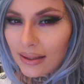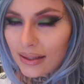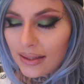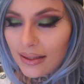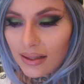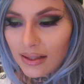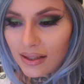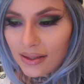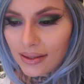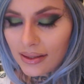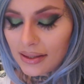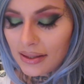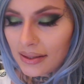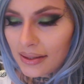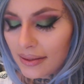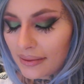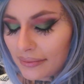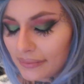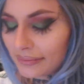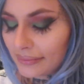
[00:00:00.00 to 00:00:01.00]

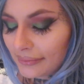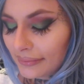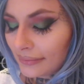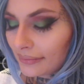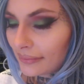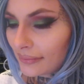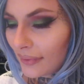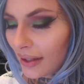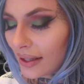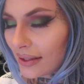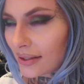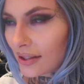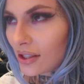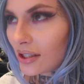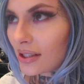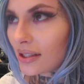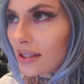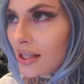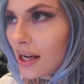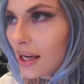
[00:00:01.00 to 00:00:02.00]

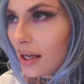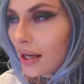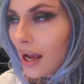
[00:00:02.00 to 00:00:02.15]
because